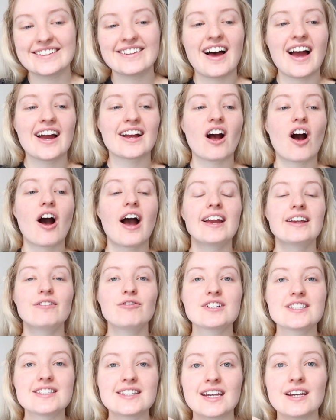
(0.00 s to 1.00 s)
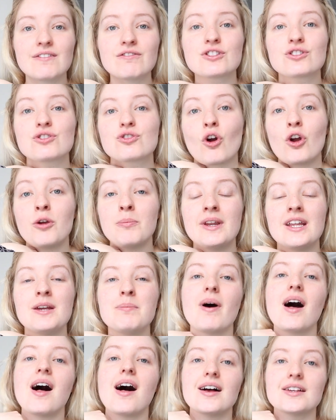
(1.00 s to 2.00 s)
Like, I receive so many
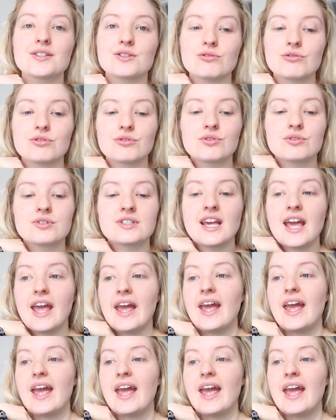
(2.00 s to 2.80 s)
parcels